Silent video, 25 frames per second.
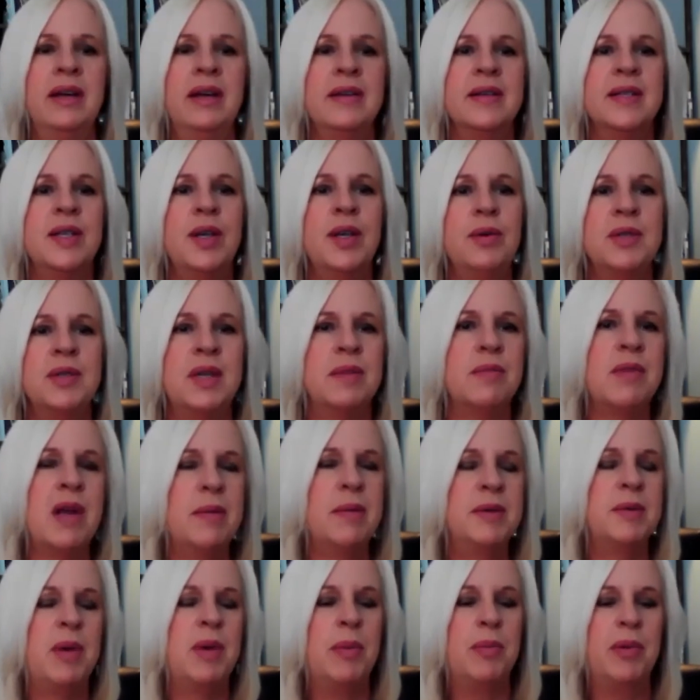So
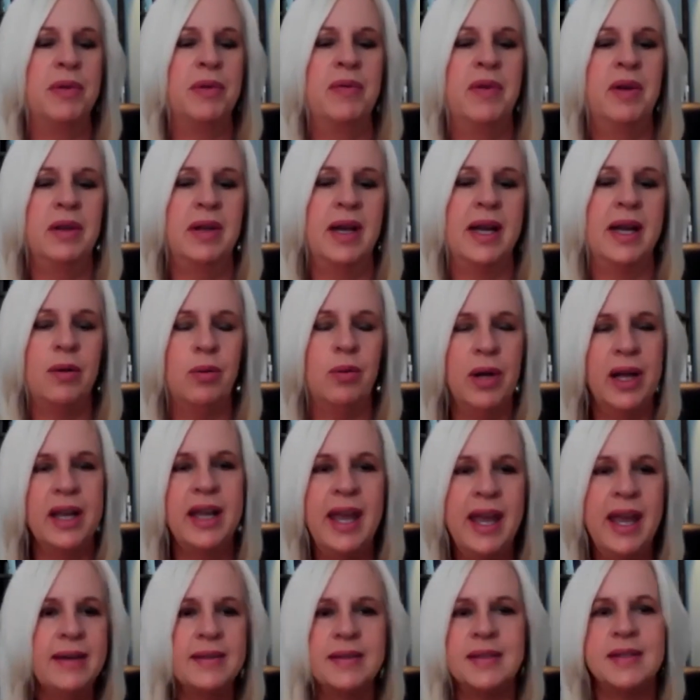sometimes people feel like, well, I
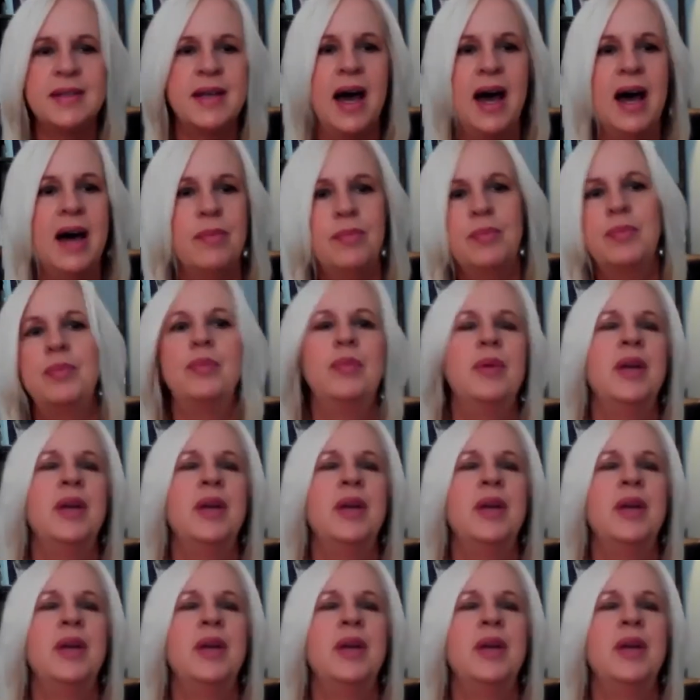can't stop.